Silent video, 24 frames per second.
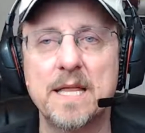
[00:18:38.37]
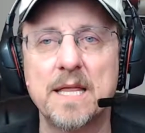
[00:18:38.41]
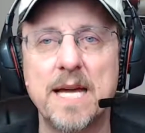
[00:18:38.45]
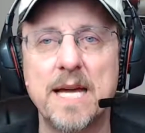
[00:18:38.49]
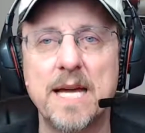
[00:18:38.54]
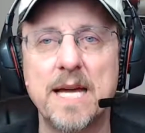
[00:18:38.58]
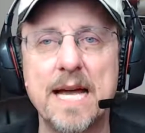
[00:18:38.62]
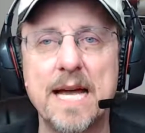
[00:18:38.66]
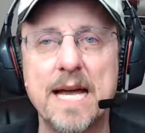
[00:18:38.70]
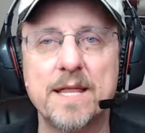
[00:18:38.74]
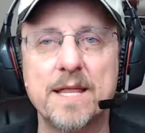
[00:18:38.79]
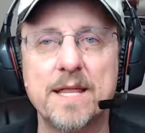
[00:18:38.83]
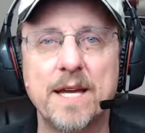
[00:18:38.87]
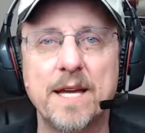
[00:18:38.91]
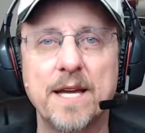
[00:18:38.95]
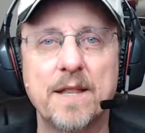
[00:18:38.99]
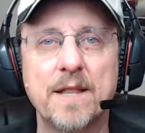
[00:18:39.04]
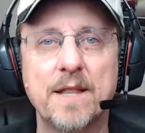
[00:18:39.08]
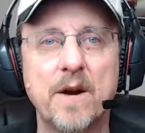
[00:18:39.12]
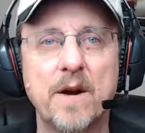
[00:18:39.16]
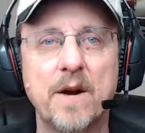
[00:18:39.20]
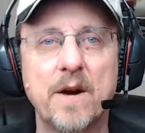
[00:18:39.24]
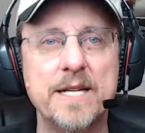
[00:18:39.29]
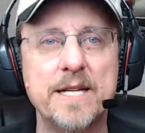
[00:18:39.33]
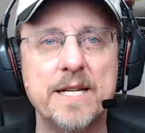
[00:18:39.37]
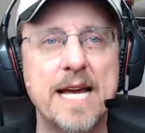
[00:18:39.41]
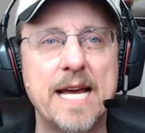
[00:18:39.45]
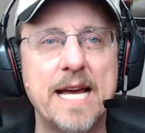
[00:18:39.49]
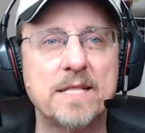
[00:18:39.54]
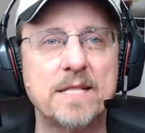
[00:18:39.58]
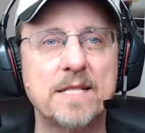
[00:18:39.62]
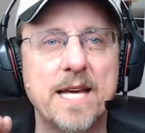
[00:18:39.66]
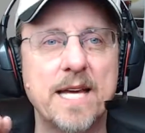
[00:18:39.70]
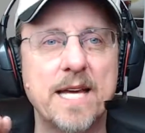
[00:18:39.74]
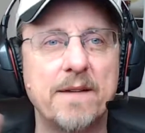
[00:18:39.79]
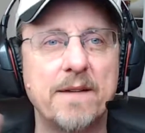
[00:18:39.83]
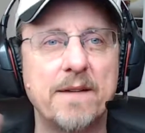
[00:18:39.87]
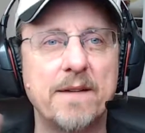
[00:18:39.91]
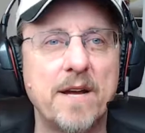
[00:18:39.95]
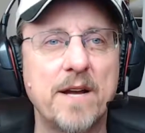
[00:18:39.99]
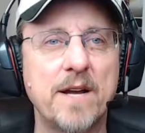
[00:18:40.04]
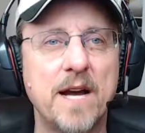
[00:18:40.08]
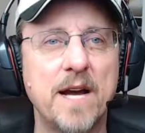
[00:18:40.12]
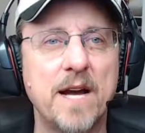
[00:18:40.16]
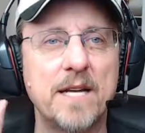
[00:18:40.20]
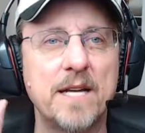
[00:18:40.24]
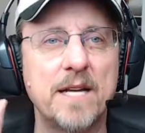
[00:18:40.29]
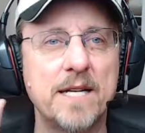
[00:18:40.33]
The only downside I've
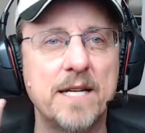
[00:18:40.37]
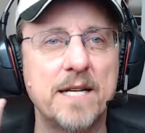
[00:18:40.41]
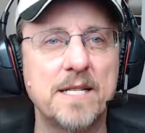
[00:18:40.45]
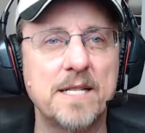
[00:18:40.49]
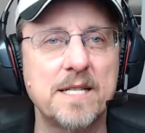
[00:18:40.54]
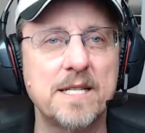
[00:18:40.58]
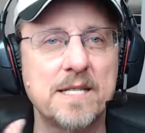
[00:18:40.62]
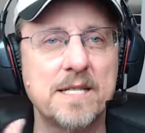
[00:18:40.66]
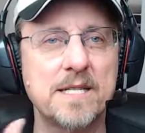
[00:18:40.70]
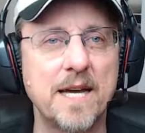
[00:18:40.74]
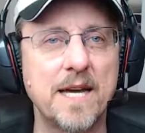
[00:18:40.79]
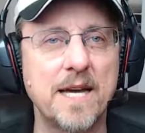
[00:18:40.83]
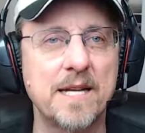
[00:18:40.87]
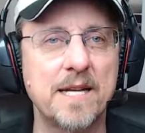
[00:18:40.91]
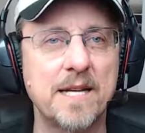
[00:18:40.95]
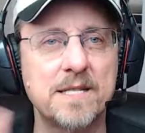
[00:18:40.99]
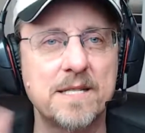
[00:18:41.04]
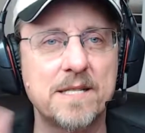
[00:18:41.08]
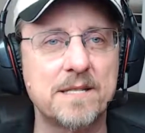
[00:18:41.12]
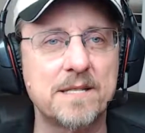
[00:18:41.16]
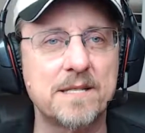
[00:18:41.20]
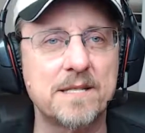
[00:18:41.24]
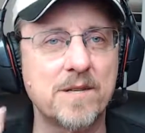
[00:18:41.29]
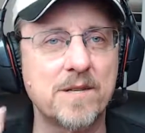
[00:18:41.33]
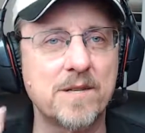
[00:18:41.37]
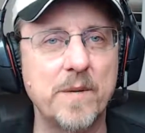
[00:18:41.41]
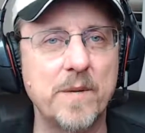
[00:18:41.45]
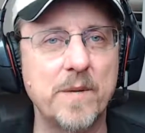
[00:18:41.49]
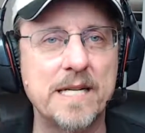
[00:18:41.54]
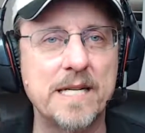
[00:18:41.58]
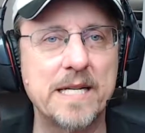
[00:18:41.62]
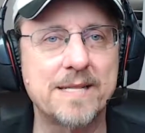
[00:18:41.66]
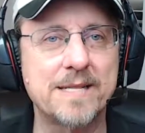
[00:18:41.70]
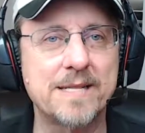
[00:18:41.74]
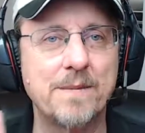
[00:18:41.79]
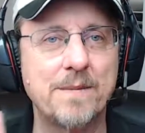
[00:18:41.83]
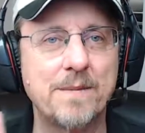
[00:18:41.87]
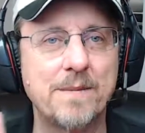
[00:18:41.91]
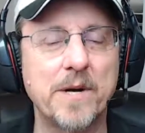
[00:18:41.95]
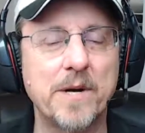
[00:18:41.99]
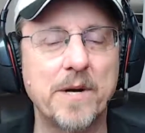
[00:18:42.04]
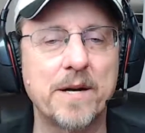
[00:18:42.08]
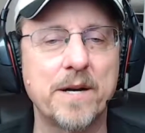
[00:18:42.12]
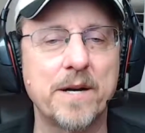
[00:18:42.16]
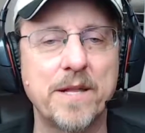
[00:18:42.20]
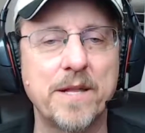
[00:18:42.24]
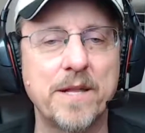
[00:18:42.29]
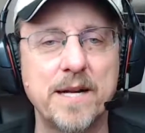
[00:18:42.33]
got is it's got a squeak
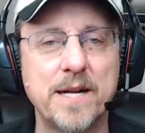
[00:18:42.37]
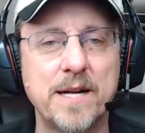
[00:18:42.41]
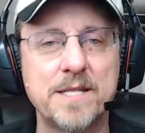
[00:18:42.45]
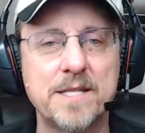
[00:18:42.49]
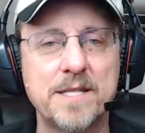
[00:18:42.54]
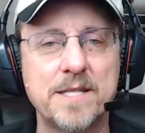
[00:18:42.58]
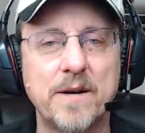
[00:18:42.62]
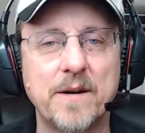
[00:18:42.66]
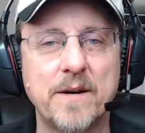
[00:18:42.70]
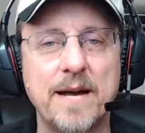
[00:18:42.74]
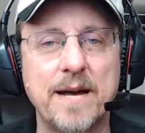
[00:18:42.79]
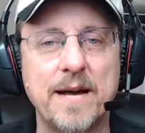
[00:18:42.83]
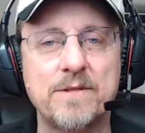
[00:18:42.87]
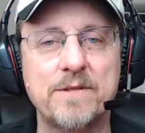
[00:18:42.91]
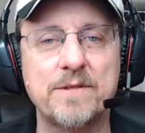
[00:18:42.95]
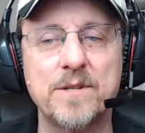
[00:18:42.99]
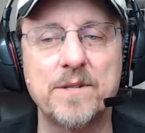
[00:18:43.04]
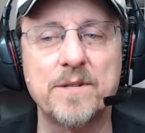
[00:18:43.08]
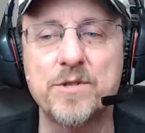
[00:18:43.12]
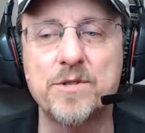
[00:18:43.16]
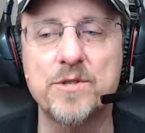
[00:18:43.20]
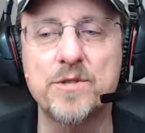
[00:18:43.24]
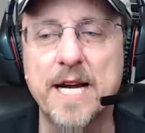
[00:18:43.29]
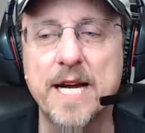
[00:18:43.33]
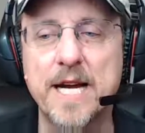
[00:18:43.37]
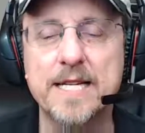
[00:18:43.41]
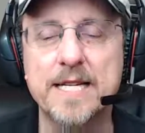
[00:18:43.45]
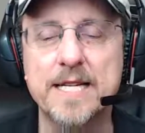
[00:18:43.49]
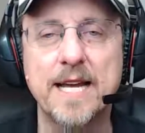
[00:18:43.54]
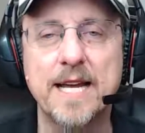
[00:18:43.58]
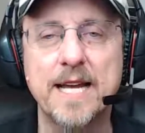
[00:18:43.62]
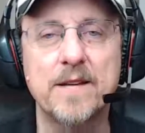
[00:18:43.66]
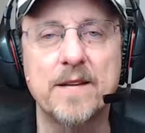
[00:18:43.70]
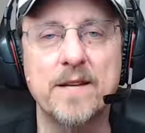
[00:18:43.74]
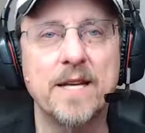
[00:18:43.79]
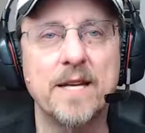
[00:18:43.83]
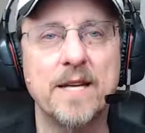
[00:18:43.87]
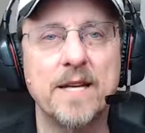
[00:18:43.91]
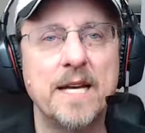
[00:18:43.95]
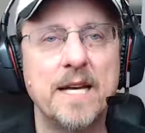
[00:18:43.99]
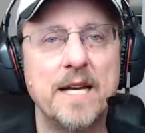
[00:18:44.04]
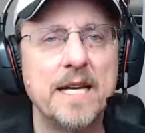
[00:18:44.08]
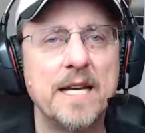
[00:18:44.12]
somewhere that I still have to track down.